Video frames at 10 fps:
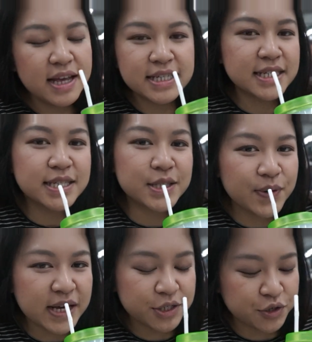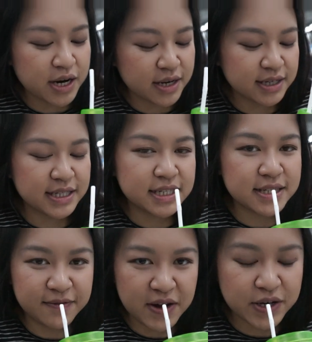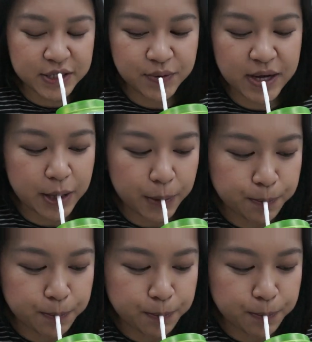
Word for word: it's just a sweet drink. It's just very sweet.